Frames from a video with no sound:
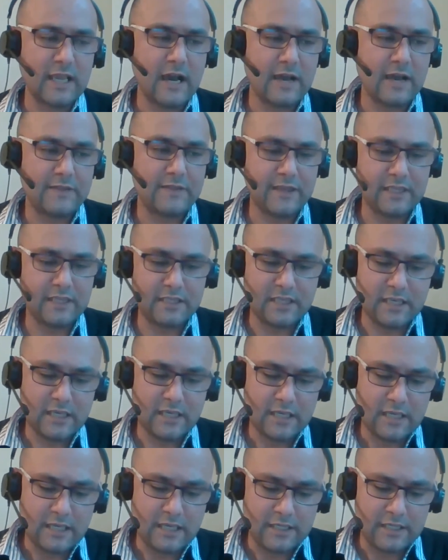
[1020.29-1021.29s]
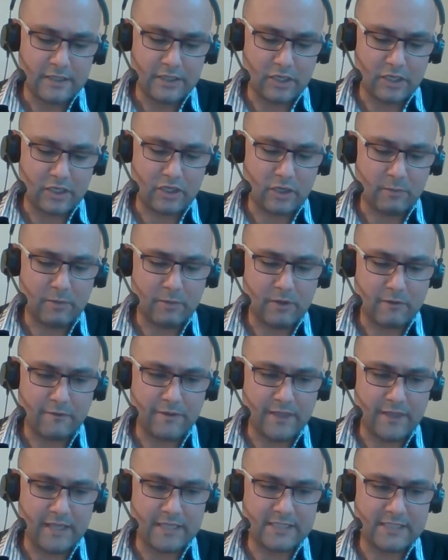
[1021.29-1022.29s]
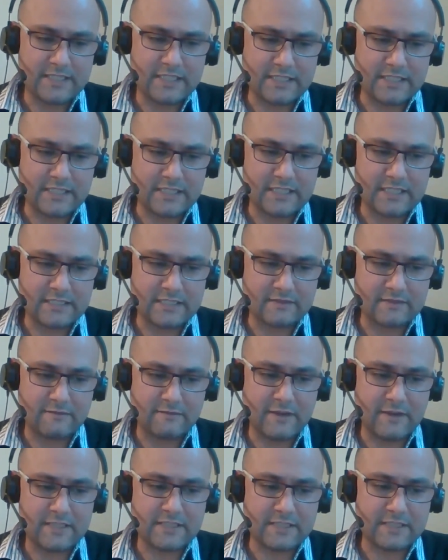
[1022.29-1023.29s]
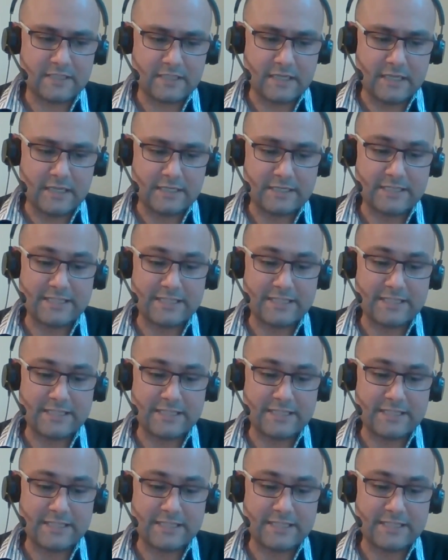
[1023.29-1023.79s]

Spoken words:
I think there are a couple of things. Is first, the